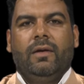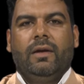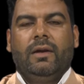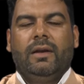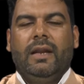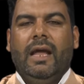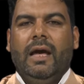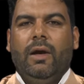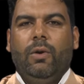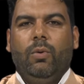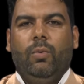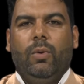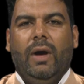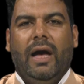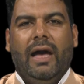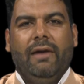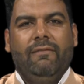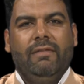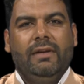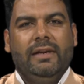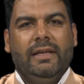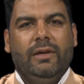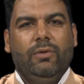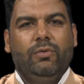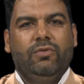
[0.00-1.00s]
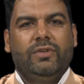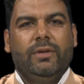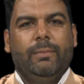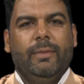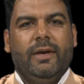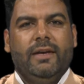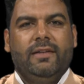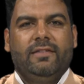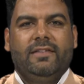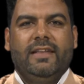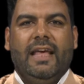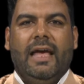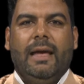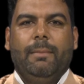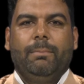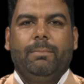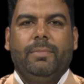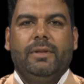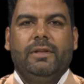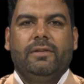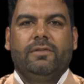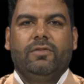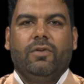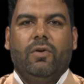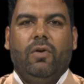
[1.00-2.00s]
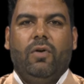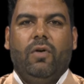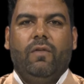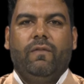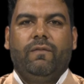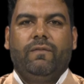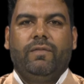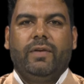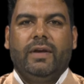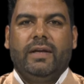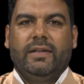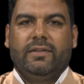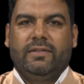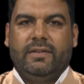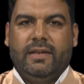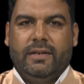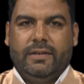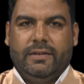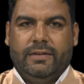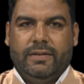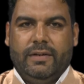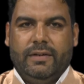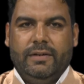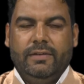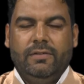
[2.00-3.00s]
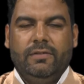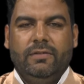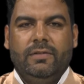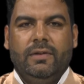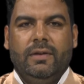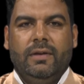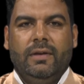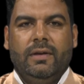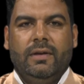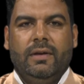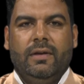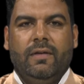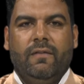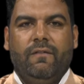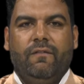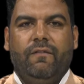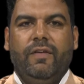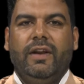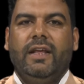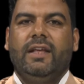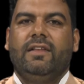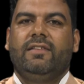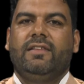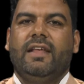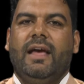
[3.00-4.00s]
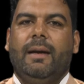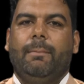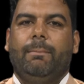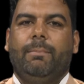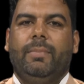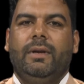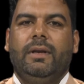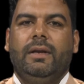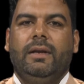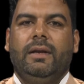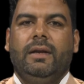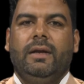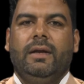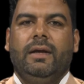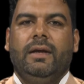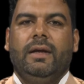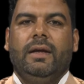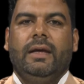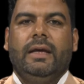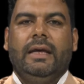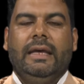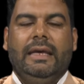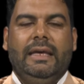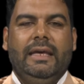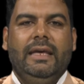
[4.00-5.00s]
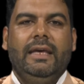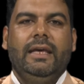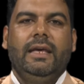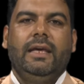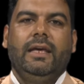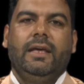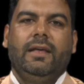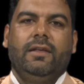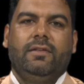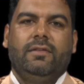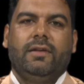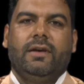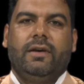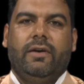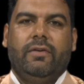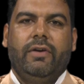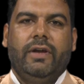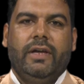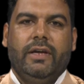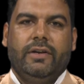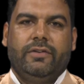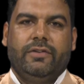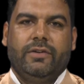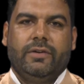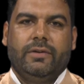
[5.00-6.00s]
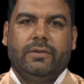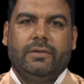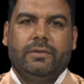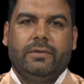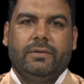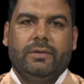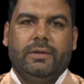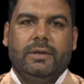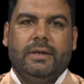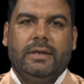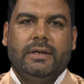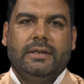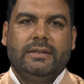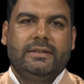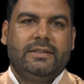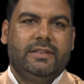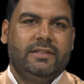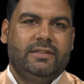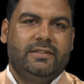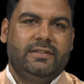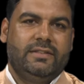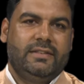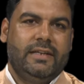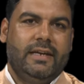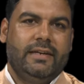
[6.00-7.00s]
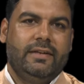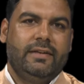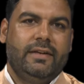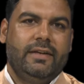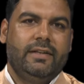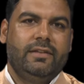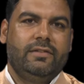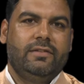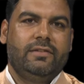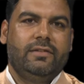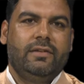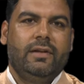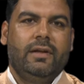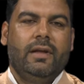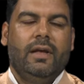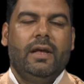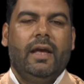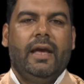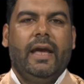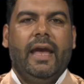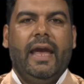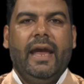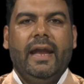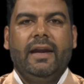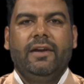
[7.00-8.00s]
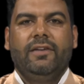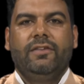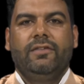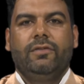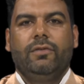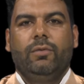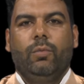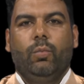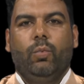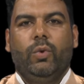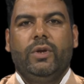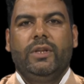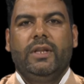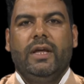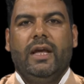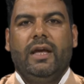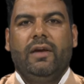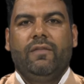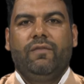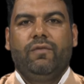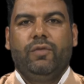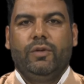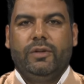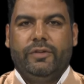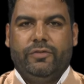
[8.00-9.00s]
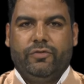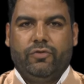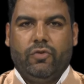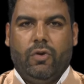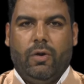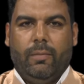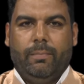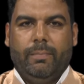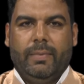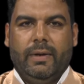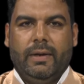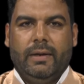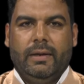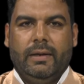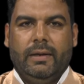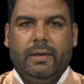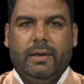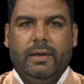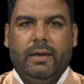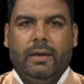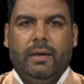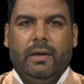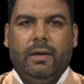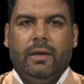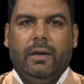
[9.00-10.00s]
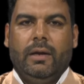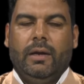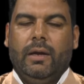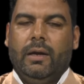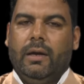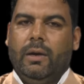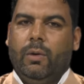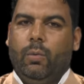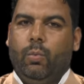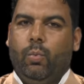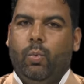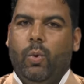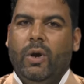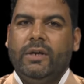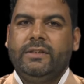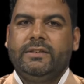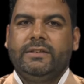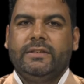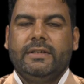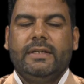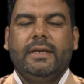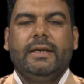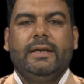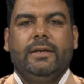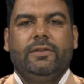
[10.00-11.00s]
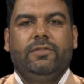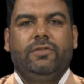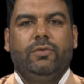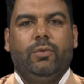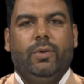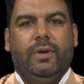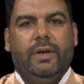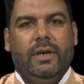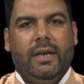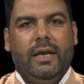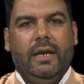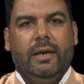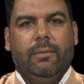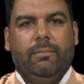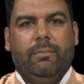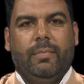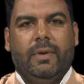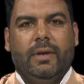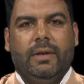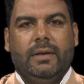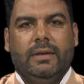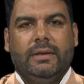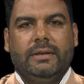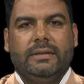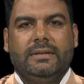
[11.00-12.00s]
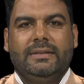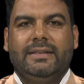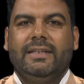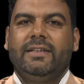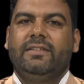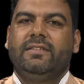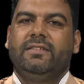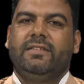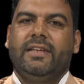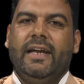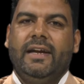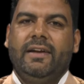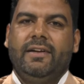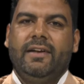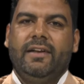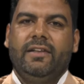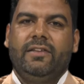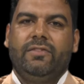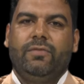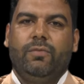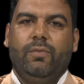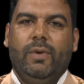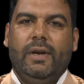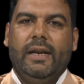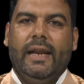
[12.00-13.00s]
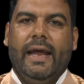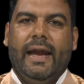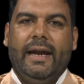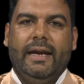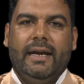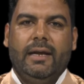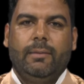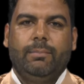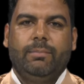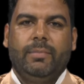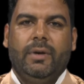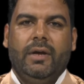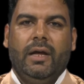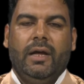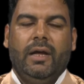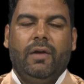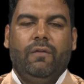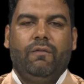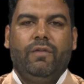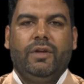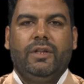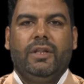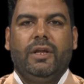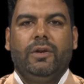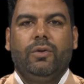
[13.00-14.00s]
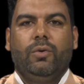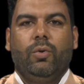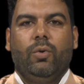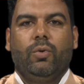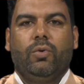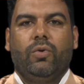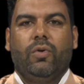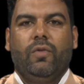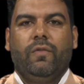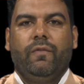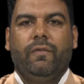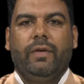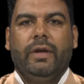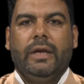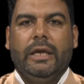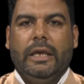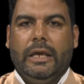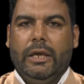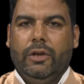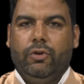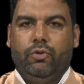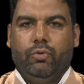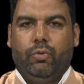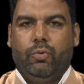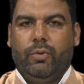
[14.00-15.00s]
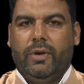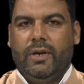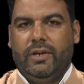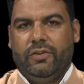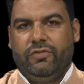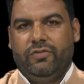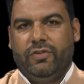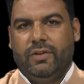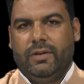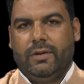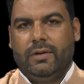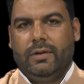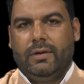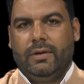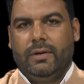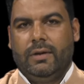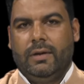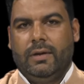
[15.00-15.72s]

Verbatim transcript: Now, I will give some examples of a sentence. For example, he is a cricketer. This sentence ends with a full stop. What is your name? This sentence will end up with a note of interrogation.